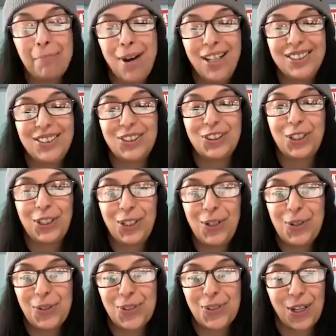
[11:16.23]
months to
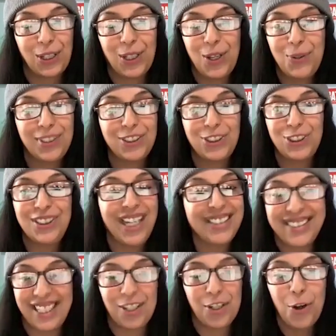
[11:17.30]
close on a loan that should not
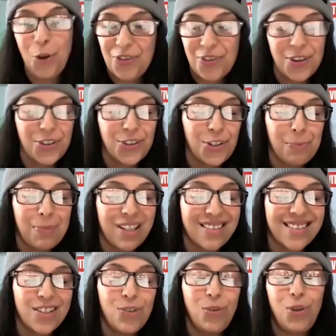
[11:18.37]
take. No, there shouldn't be a
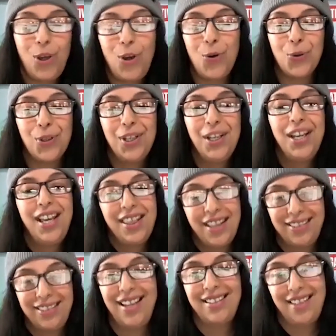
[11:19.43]
single loan
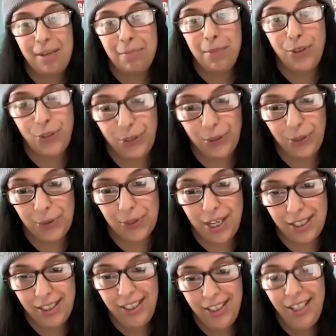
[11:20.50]
that takes 8 months to close on.
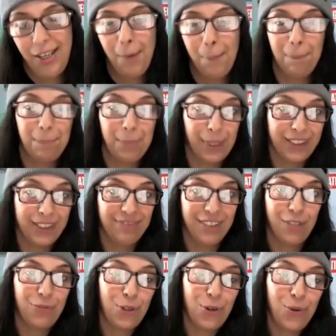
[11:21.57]
But
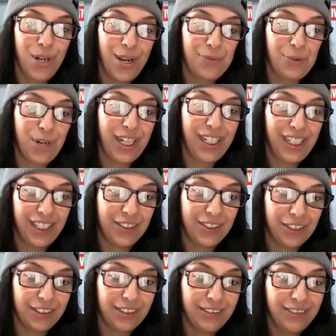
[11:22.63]
if you don't have the right
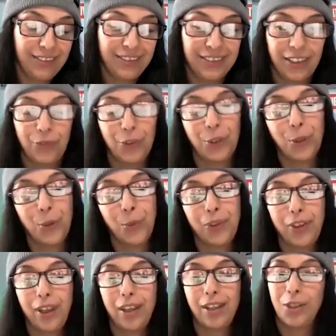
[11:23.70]
lender, if you go with
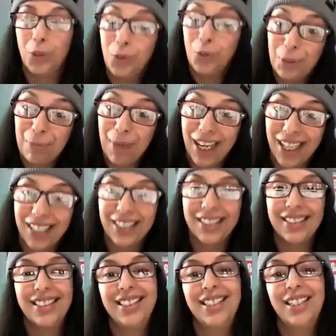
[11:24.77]
a union bank
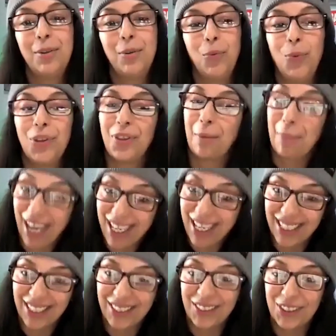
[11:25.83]
with a bad
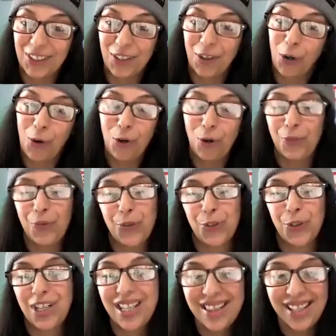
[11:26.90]
lender or loan
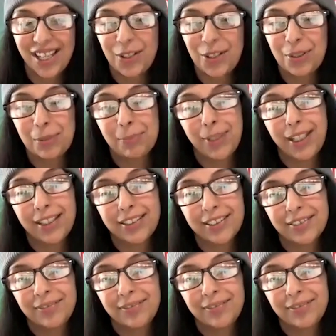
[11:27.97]
officer in that union bank,